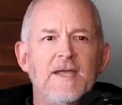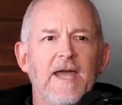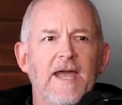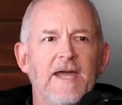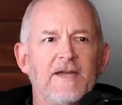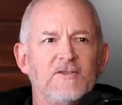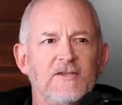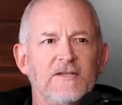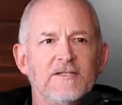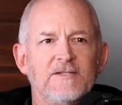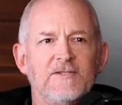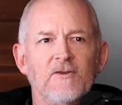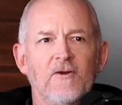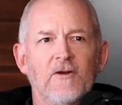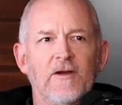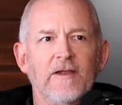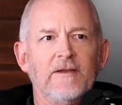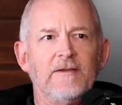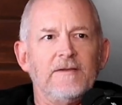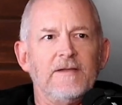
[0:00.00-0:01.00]
Actually,
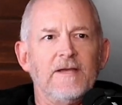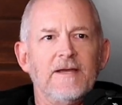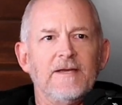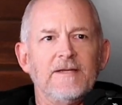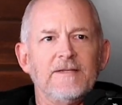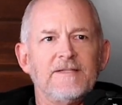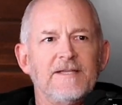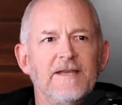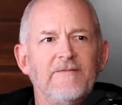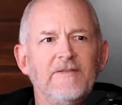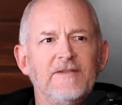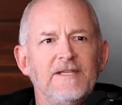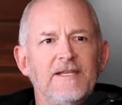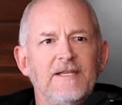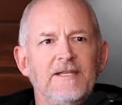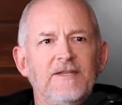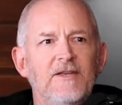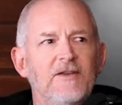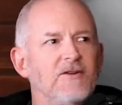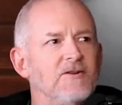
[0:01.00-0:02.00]
started 17
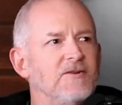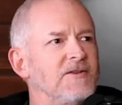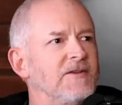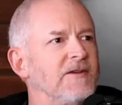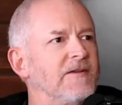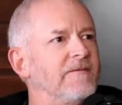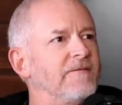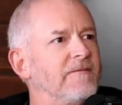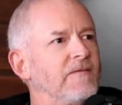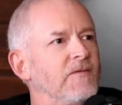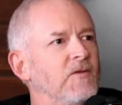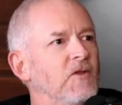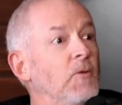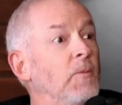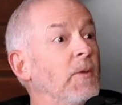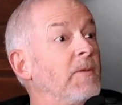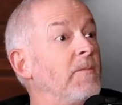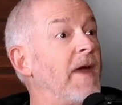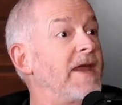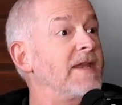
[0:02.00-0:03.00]
years of human
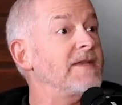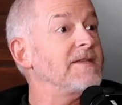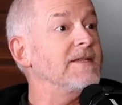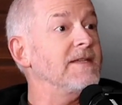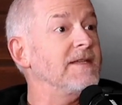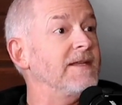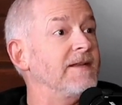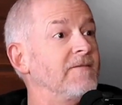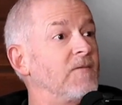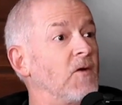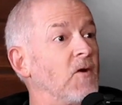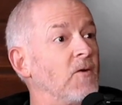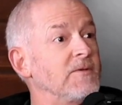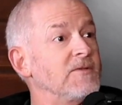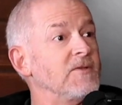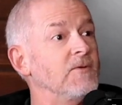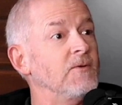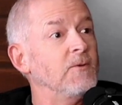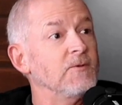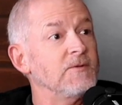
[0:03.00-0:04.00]
medicine and
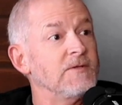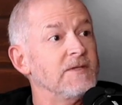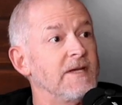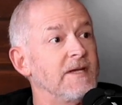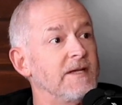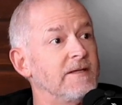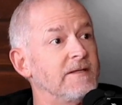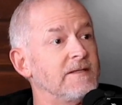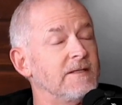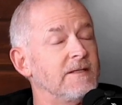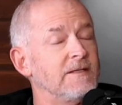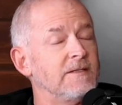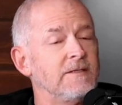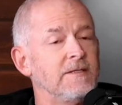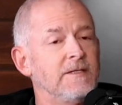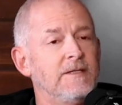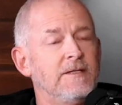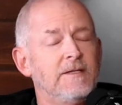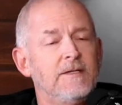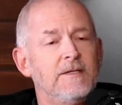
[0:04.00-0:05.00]
pharmaceutical sales, and
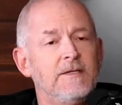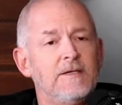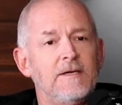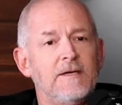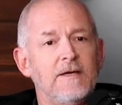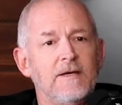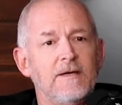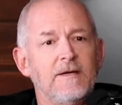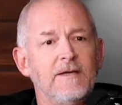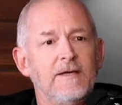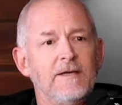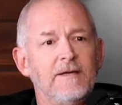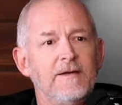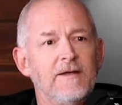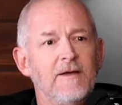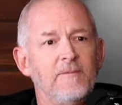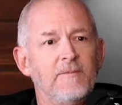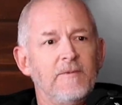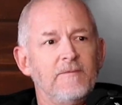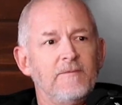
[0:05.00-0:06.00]
ended
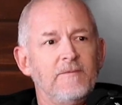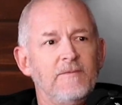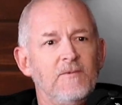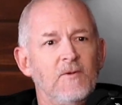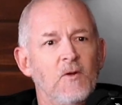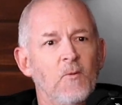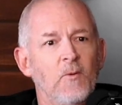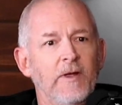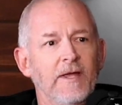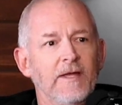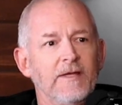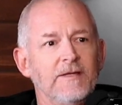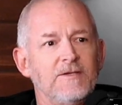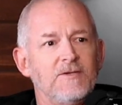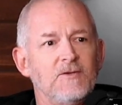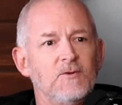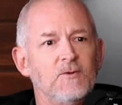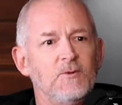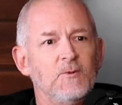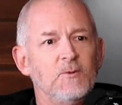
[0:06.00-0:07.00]
up going
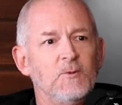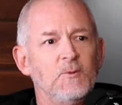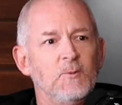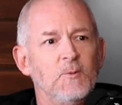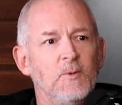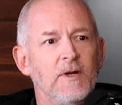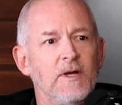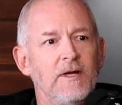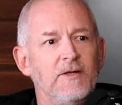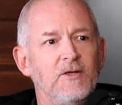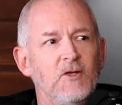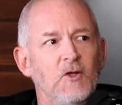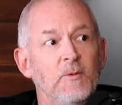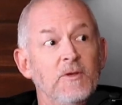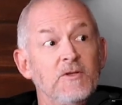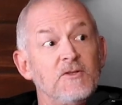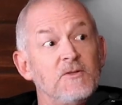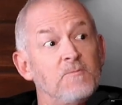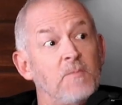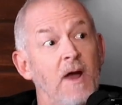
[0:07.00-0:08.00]
into human
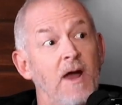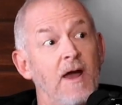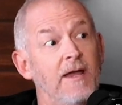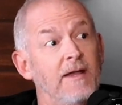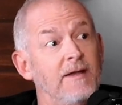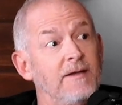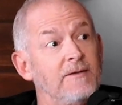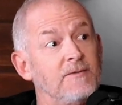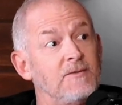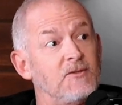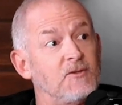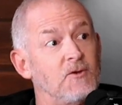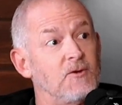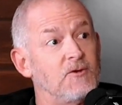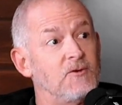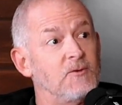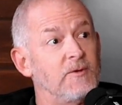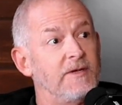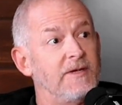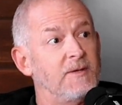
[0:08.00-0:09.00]
spine
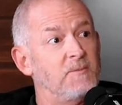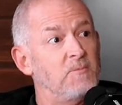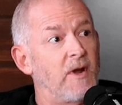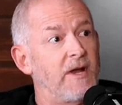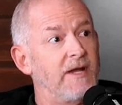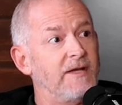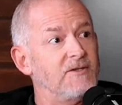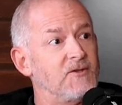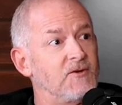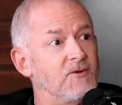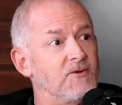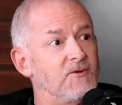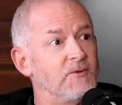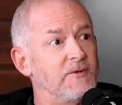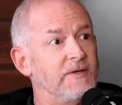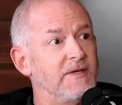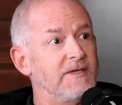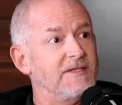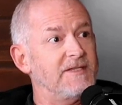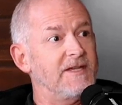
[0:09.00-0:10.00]
surgery and brain
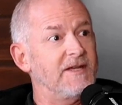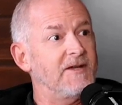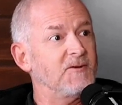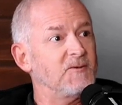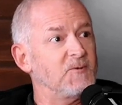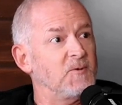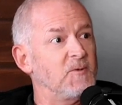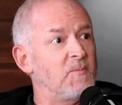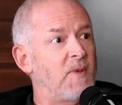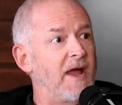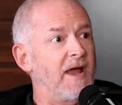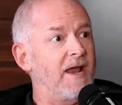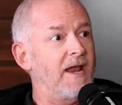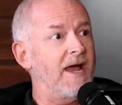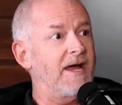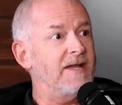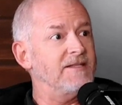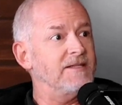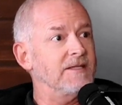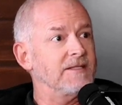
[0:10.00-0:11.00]
surgery sales with
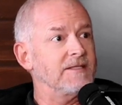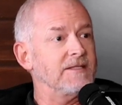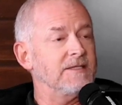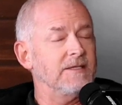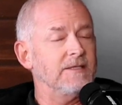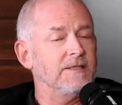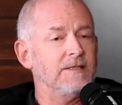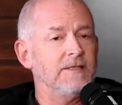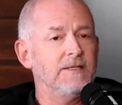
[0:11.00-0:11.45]
biologics, and